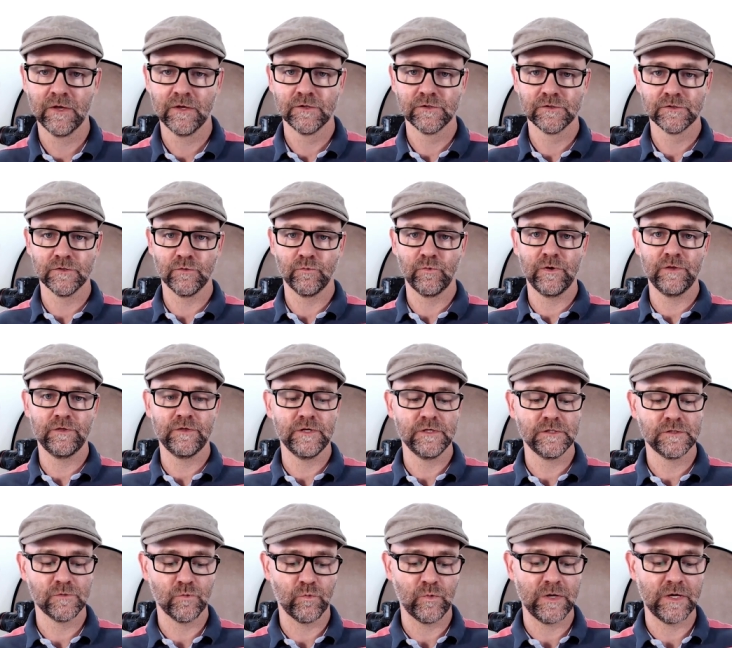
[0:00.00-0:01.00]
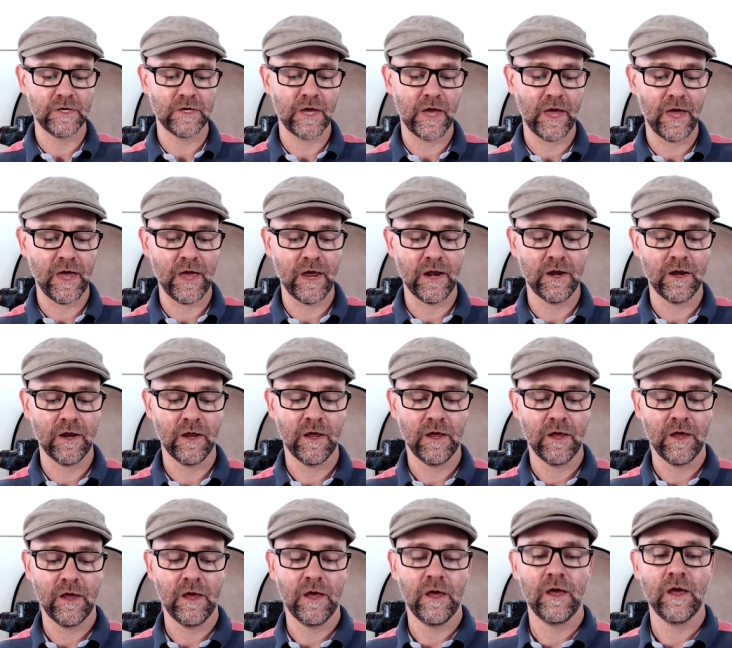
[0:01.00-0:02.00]
So with this, we can
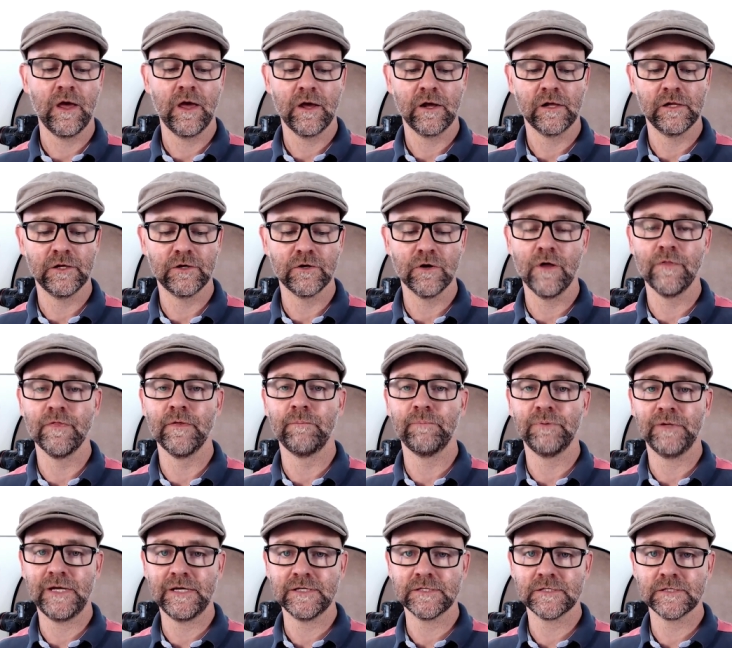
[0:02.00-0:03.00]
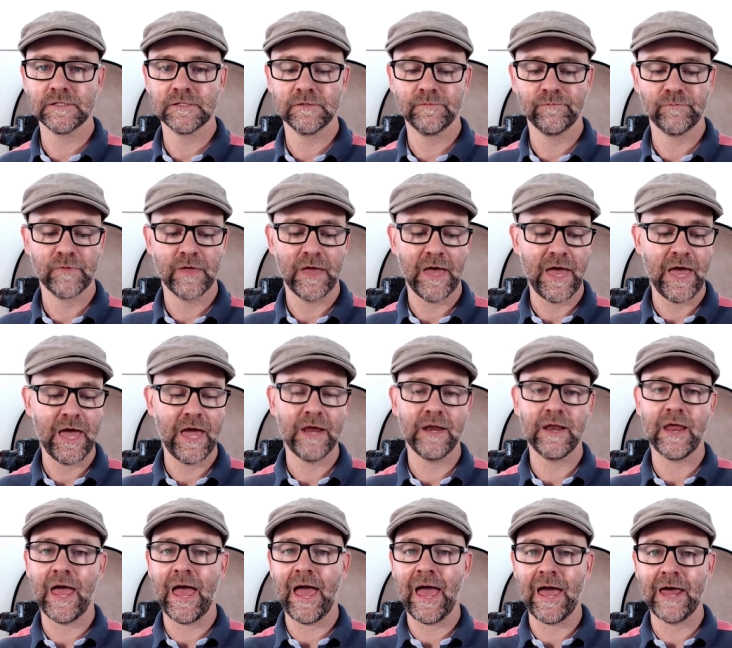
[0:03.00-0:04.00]
click on the plus
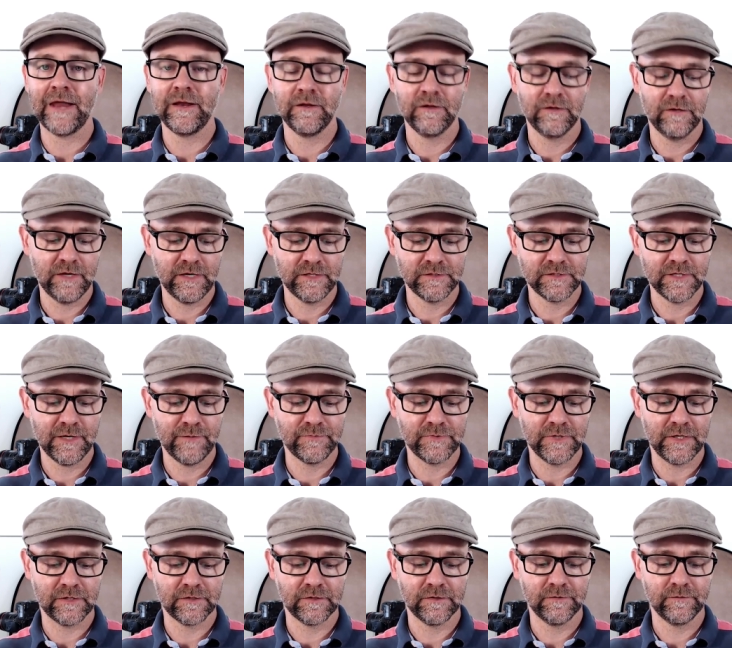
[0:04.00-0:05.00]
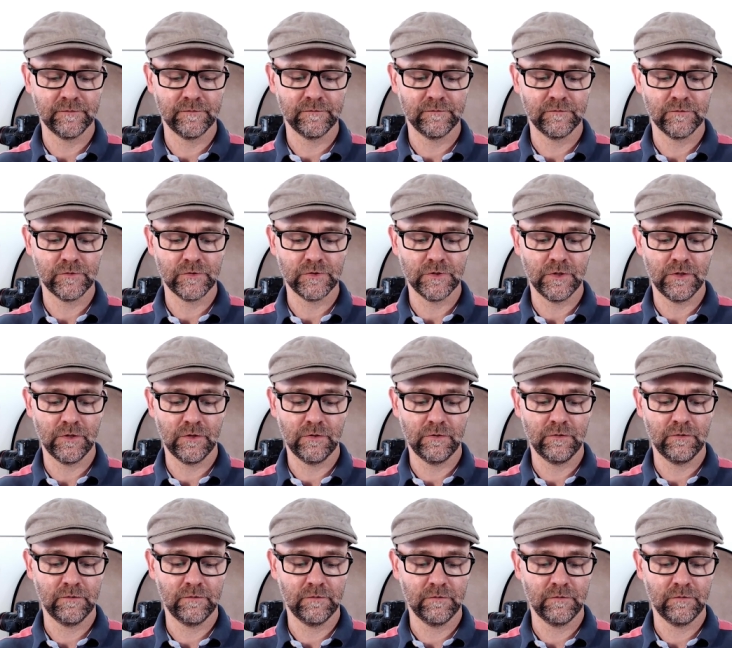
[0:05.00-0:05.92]
and add a subject. Joe